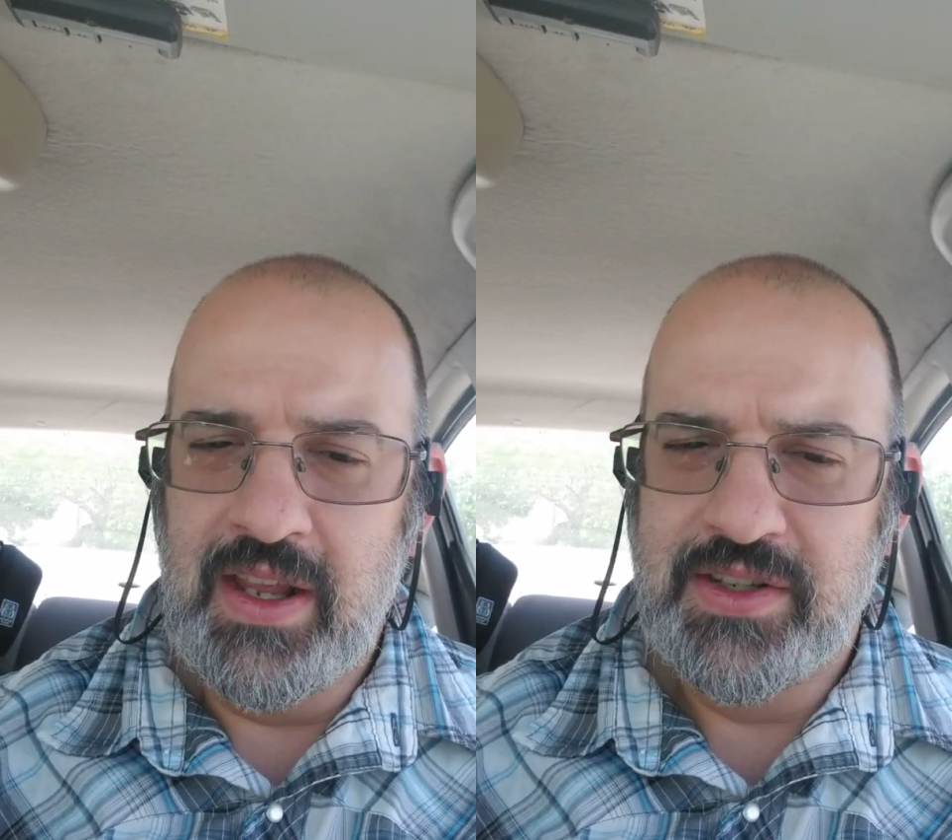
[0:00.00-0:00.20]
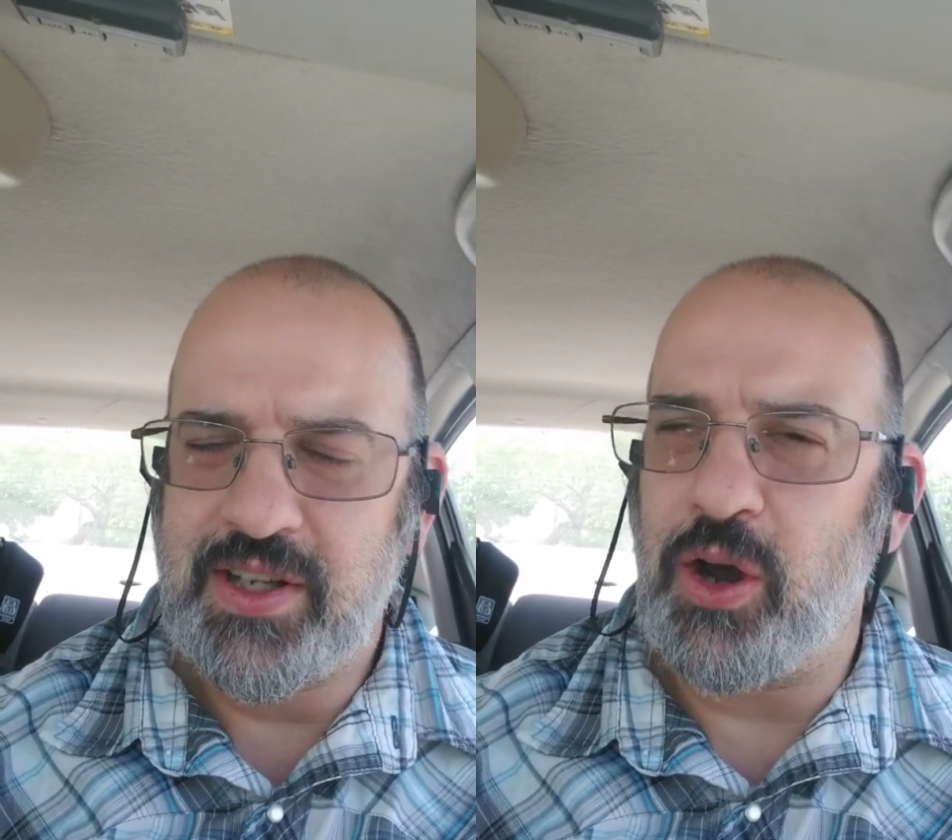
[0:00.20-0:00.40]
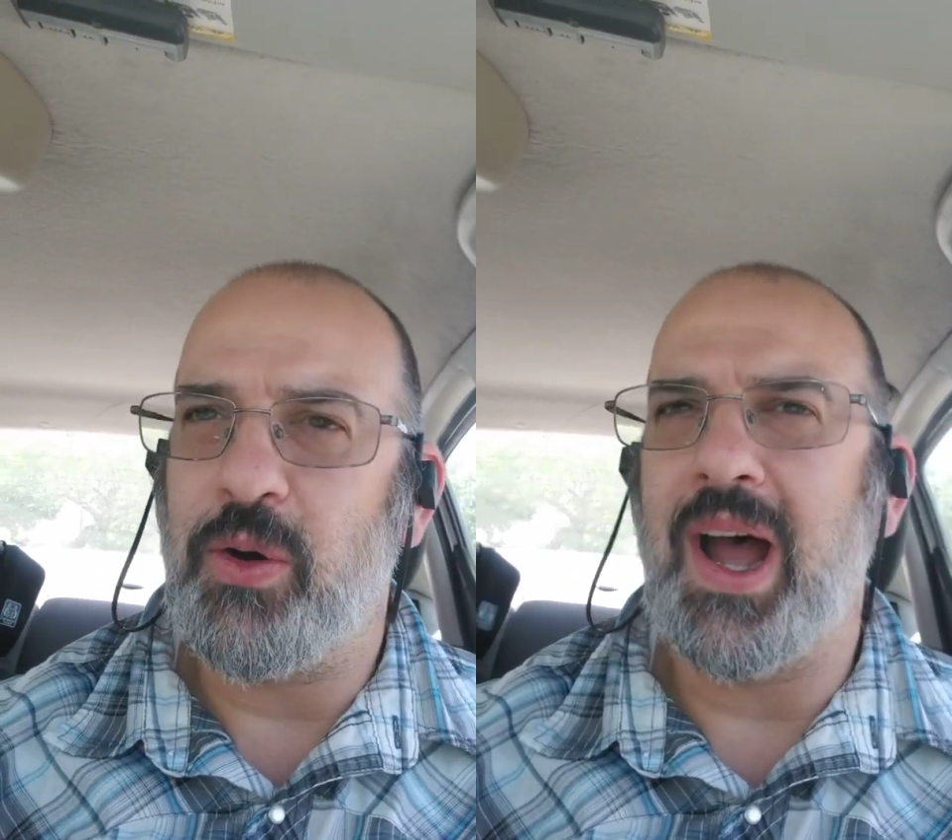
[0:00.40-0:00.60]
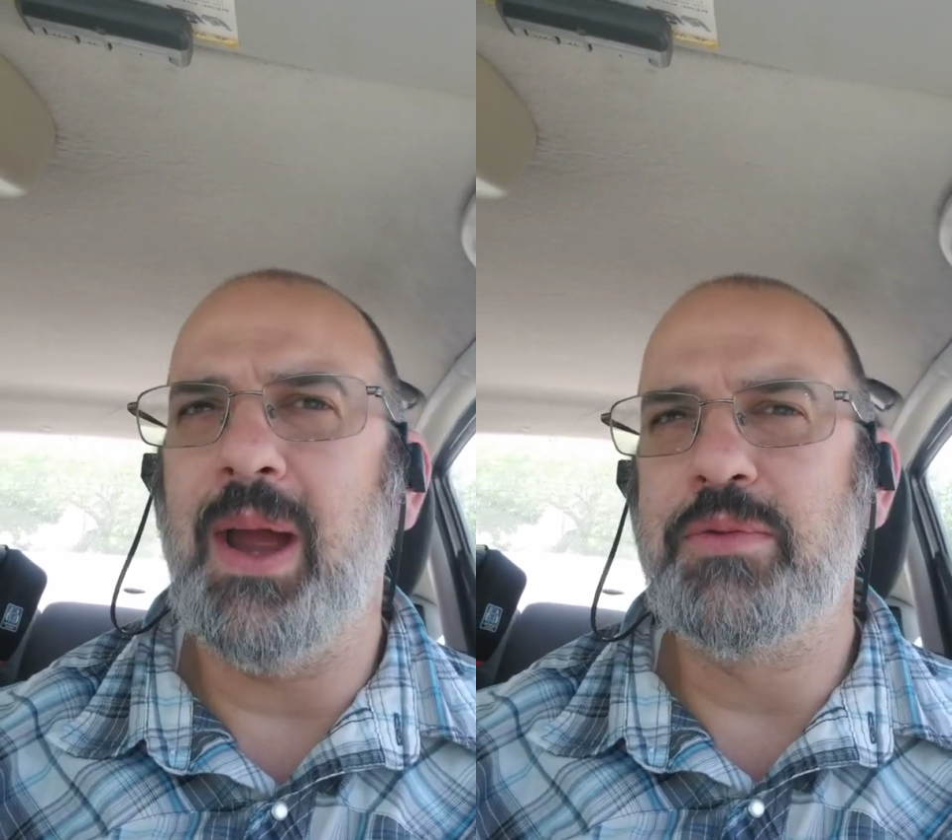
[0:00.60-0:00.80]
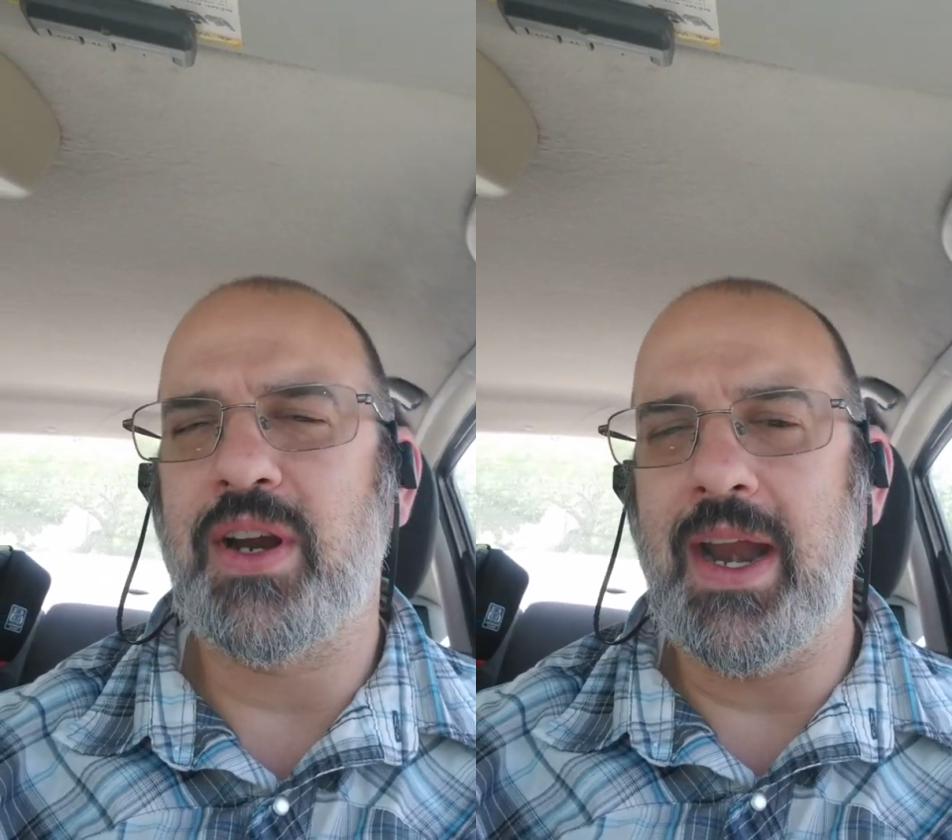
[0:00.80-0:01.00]
So,
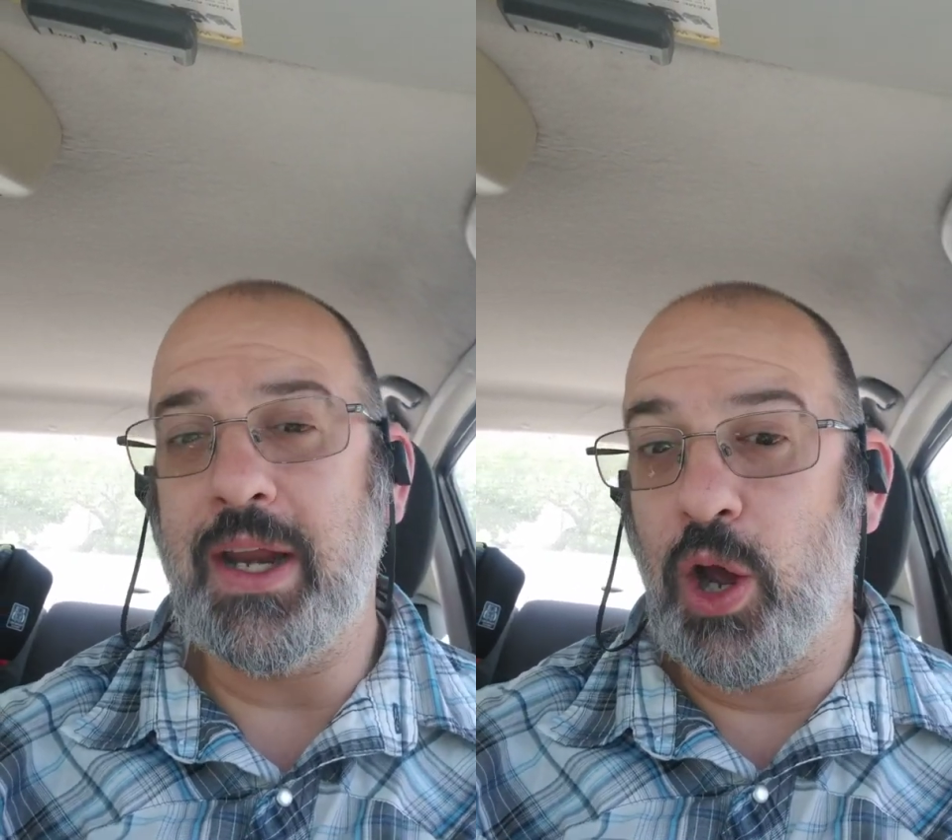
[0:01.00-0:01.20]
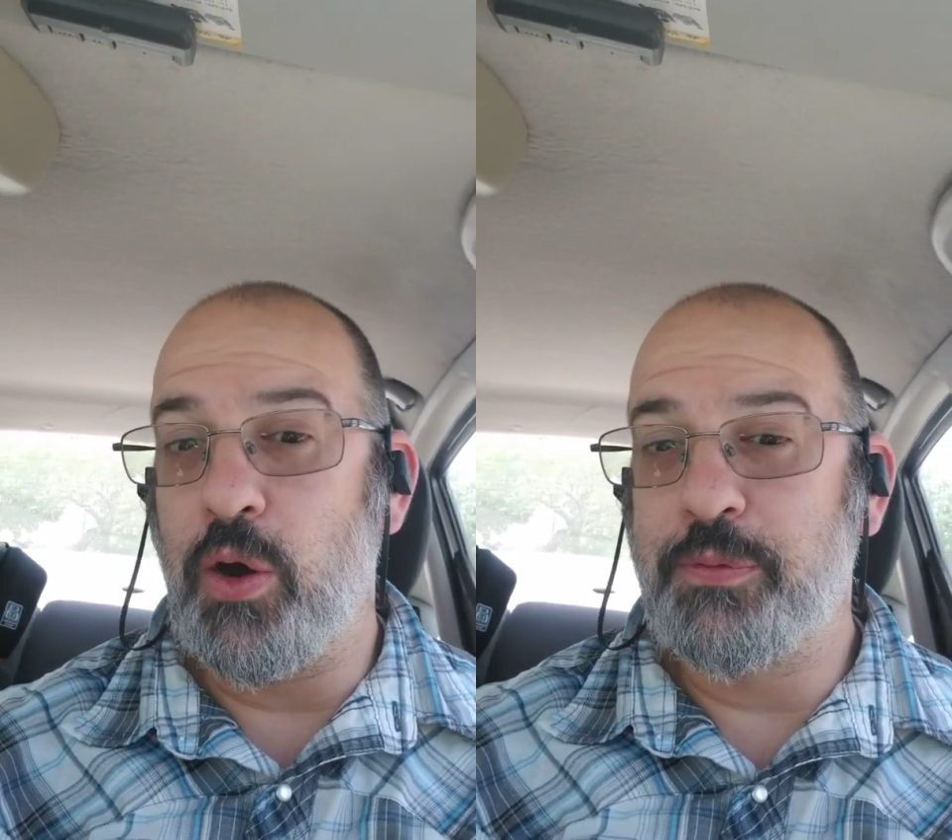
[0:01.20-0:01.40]
I'm trying to go